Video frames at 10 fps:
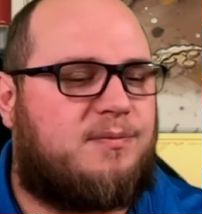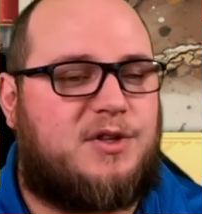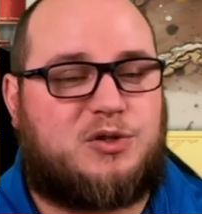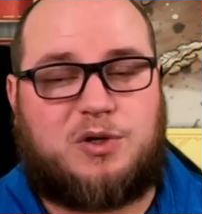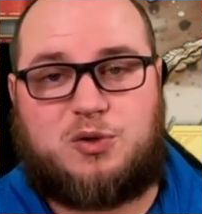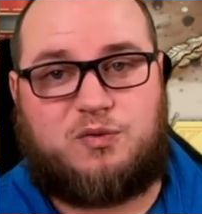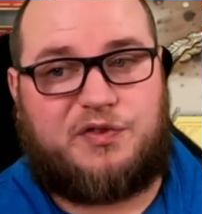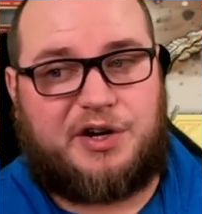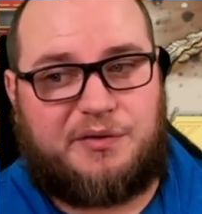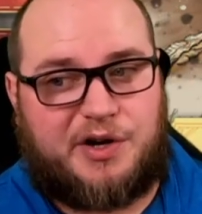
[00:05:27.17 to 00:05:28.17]
this works
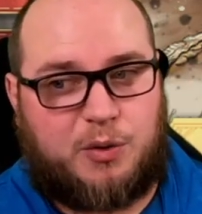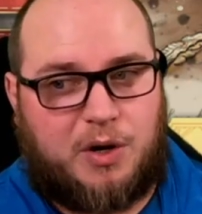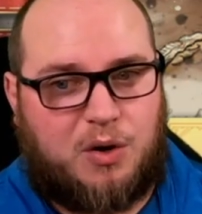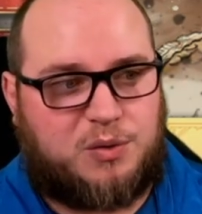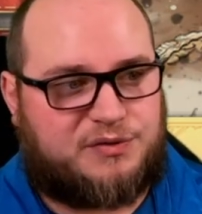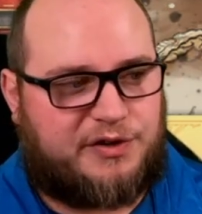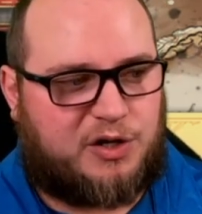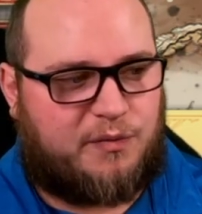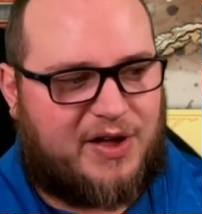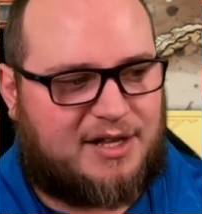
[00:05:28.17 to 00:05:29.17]
very, very well. It was very
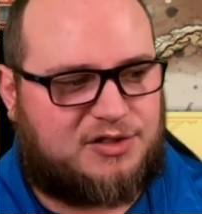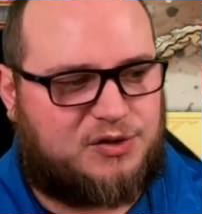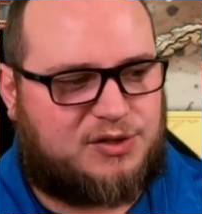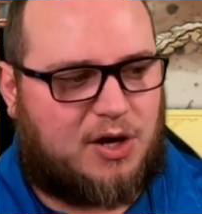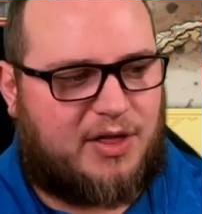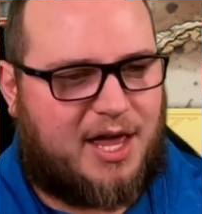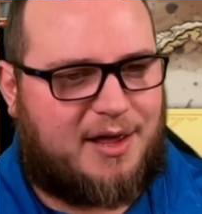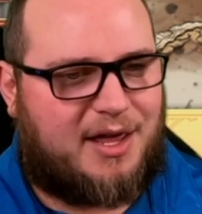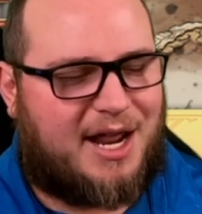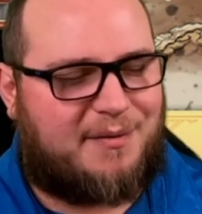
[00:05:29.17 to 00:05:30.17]
fast. You saw
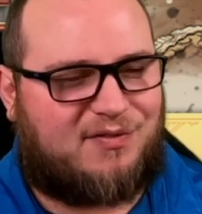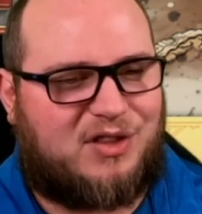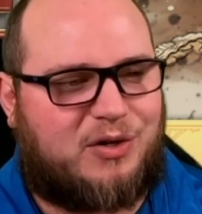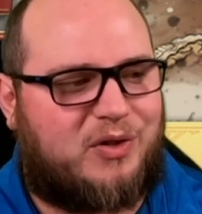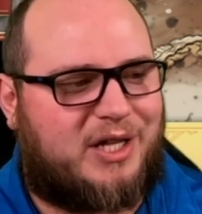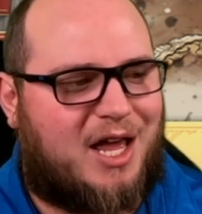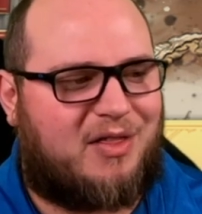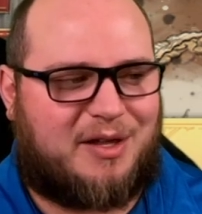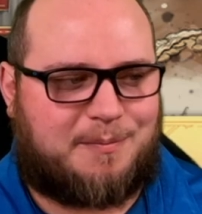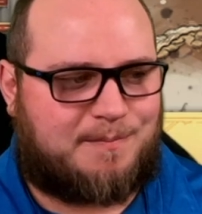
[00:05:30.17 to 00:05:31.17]
that, and I've literally
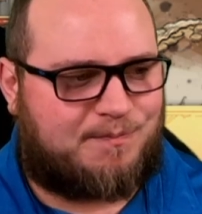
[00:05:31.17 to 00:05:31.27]
got like